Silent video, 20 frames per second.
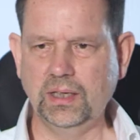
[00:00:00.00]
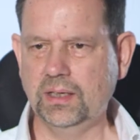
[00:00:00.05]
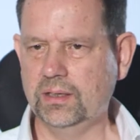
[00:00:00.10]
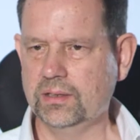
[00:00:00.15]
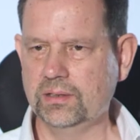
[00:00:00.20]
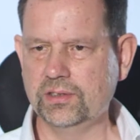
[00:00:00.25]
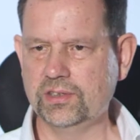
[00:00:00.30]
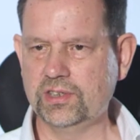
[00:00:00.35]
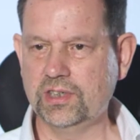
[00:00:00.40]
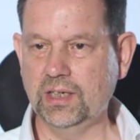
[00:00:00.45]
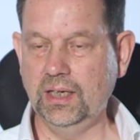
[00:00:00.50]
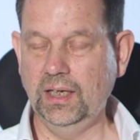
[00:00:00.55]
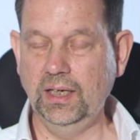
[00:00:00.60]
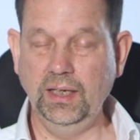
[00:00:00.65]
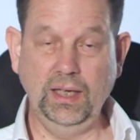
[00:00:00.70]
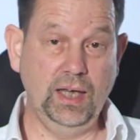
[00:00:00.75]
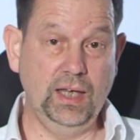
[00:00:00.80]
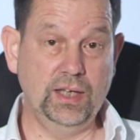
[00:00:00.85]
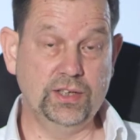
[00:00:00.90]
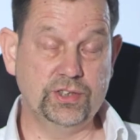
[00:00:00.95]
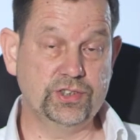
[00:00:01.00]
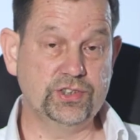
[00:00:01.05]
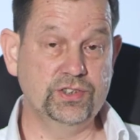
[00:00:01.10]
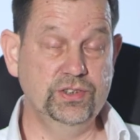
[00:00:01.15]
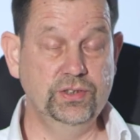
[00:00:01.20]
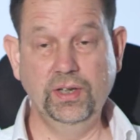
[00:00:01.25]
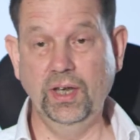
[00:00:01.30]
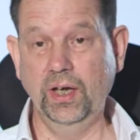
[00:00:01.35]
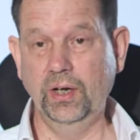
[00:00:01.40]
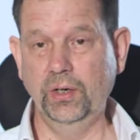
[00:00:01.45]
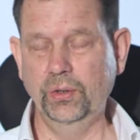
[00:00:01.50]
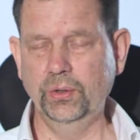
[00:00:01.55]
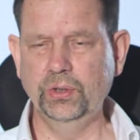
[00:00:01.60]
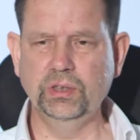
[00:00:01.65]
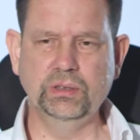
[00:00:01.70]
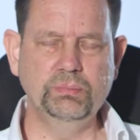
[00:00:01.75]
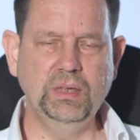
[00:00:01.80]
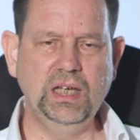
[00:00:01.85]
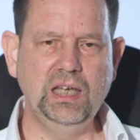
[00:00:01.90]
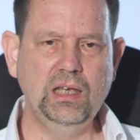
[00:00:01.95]
they can say yes and
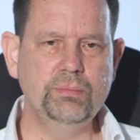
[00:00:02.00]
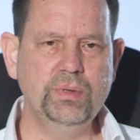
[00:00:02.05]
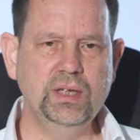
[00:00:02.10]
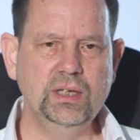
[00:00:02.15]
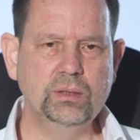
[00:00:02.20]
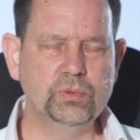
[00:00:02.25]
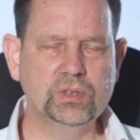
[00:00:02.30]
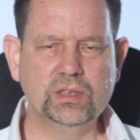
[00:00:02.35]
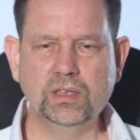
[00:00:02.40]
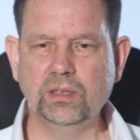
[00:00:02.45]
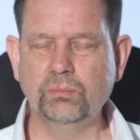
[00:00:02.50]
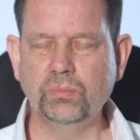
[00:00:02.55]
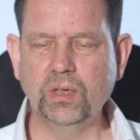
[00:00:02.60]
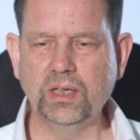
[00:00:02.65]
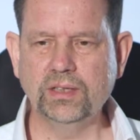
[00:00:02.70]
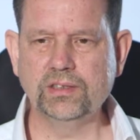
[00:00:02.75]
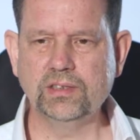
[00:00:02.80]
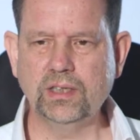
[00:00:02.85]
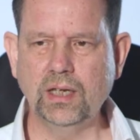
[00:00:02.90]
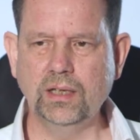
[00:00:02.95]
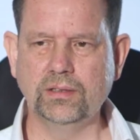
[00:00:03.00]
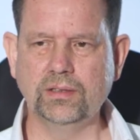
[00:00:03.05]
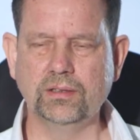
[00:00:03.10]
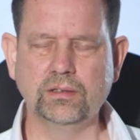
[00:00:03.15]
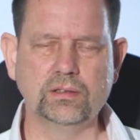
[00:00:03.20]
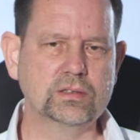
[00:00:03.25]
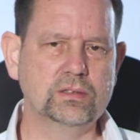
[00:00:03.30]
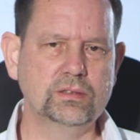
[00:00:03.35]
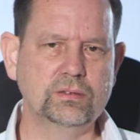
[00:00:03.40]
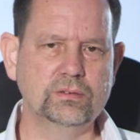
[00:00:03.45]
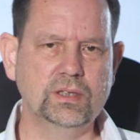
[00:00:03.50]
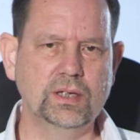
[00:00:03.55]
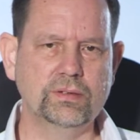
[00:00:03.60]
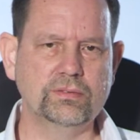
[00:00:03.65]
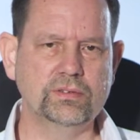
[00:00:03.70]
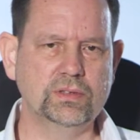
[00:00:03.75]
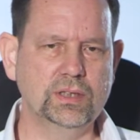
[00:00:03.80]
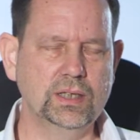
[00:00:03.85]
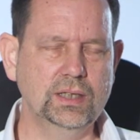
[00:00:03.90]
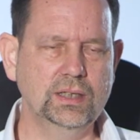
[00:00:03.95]
no and maybe within one sentence, and you
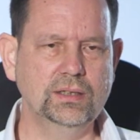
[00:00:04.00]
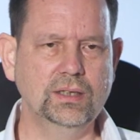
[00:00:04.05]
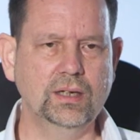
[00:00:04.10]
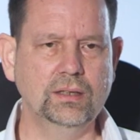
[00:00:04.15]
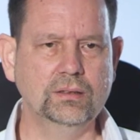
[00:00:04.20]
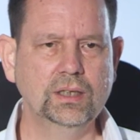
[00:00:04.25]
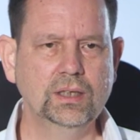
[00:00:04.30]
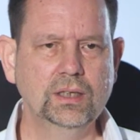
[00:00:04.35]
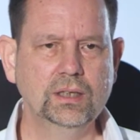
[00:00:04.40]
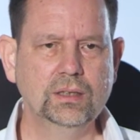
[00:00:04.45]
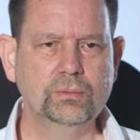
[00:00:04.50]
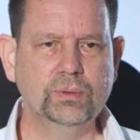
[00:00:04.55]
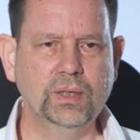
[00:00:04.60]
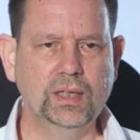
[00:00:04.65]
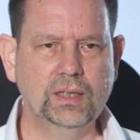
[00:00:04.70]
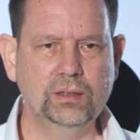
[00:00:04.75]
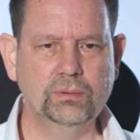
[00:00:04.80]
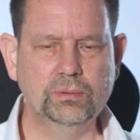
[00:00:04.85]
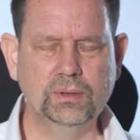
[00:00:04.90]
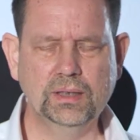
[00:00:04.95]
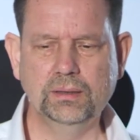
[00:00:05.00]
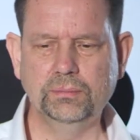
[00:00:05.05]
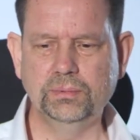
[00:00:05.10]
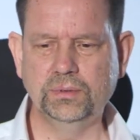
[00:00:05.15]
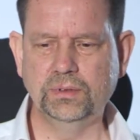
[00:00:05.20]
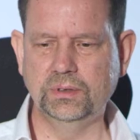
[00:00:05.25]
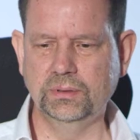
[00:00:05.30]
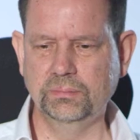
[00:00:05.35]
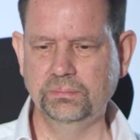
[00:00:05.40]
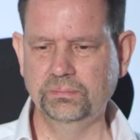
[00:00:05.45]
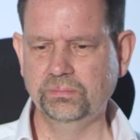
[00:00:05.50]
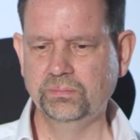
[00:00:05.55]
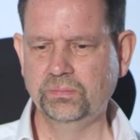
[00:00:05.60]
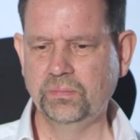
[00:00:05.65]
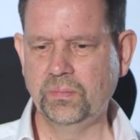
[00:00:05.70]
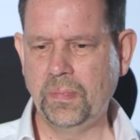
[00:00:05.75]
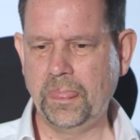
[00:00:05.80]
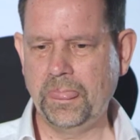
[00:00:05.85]
never really know where you are with them.